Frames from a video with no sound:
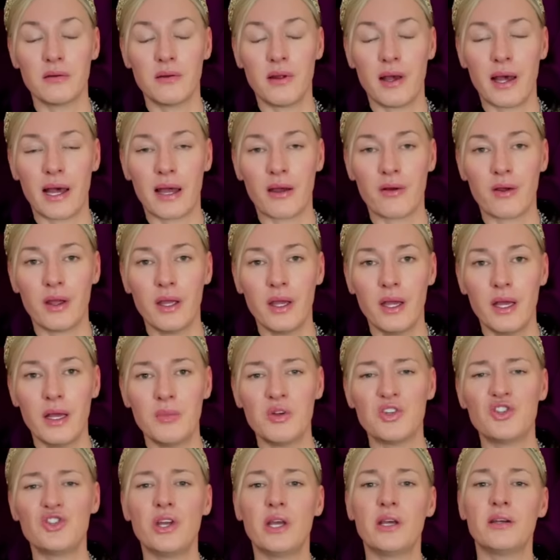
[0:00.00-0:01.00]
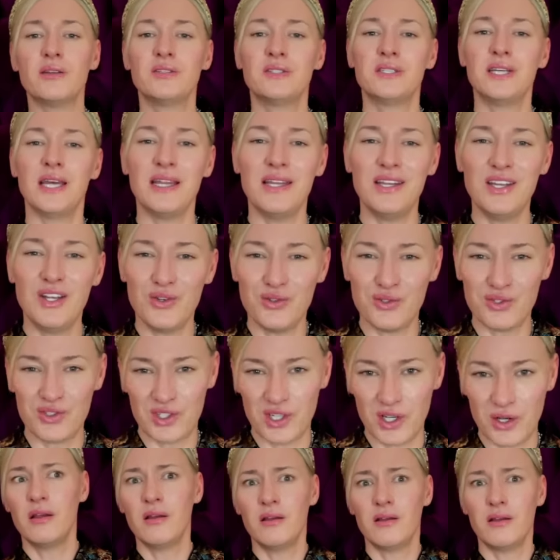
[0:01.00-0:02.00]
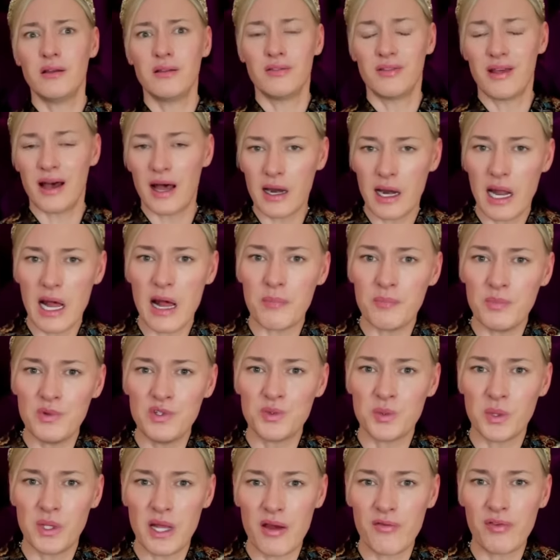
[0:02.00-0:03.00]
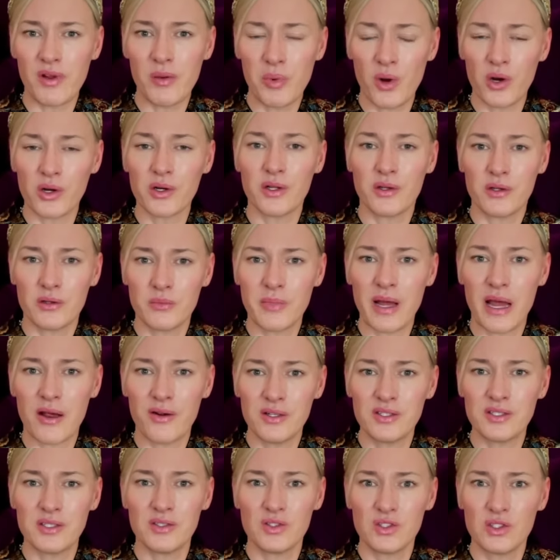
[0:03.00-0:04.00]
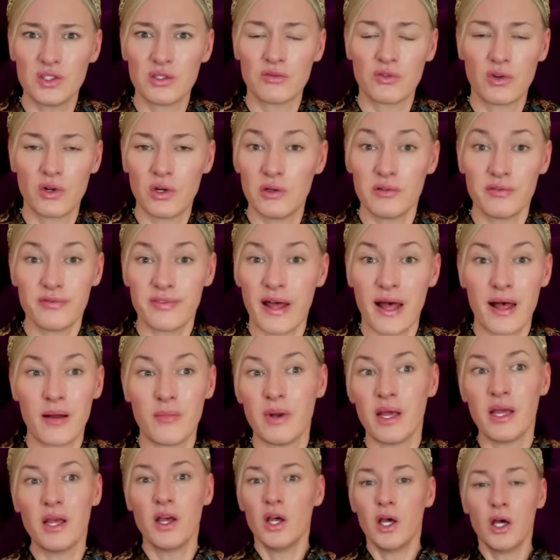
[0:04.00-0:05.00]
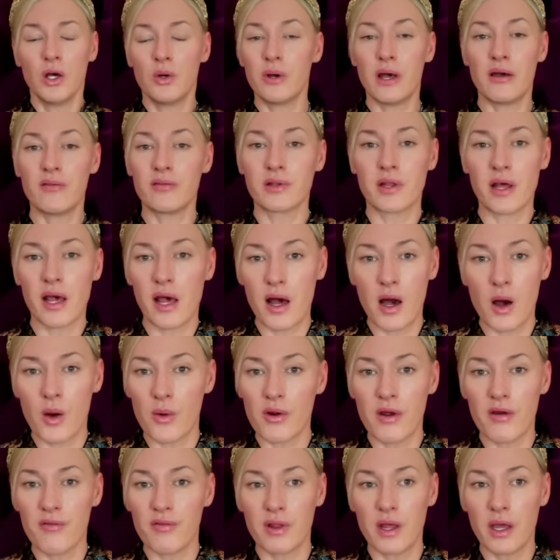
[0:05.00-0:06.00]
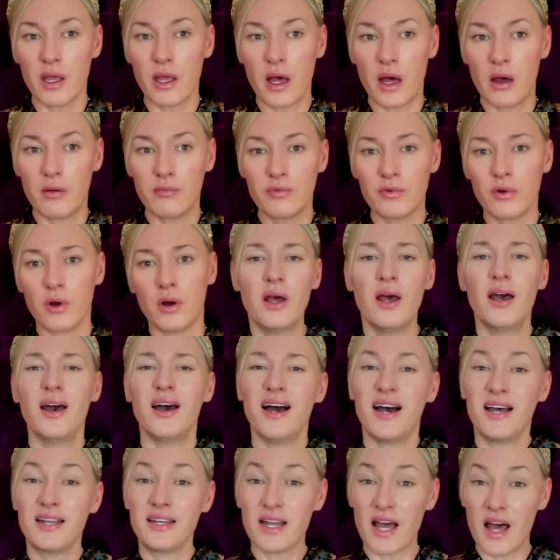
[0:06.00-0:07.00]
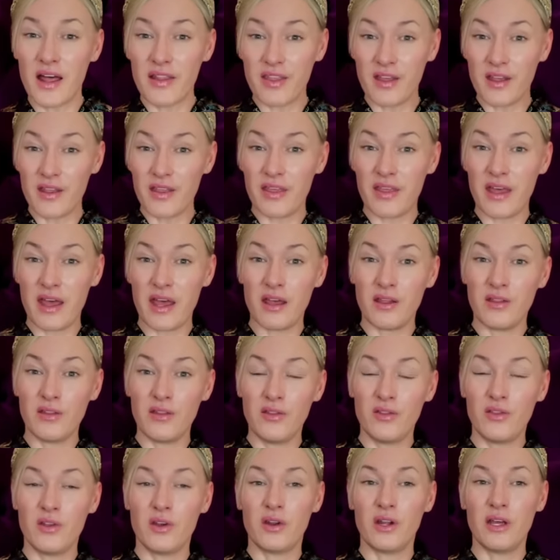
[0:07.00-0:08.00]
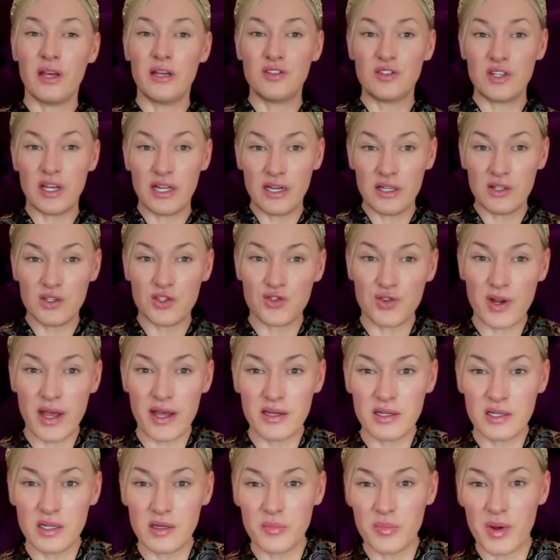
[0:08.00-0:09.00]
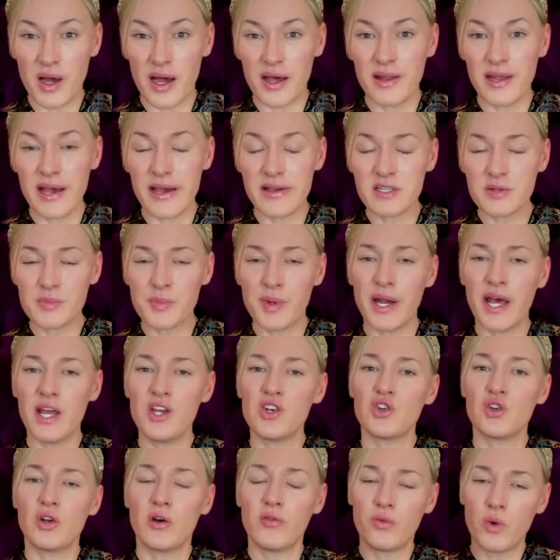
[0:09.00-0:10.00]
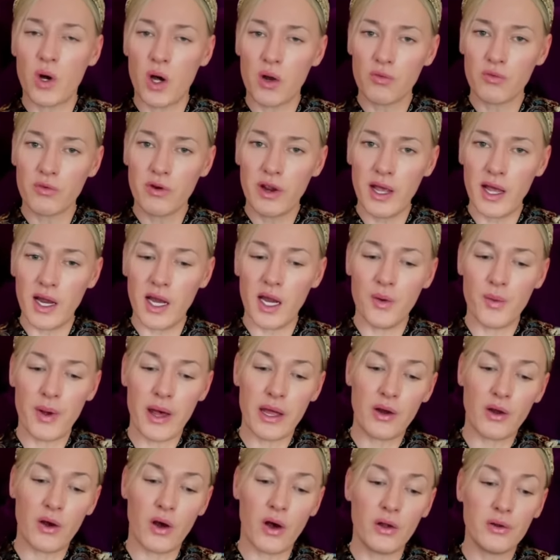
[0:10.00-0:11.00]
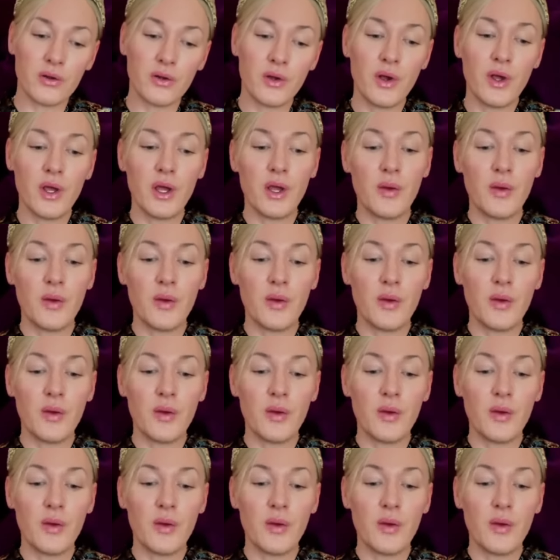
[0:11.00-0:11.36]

and Harry, but she continues to. That happens with everybody that marries into the royal family, whoever they are, wherever they come from. Another thing that is illustrated by the explanation of what really went on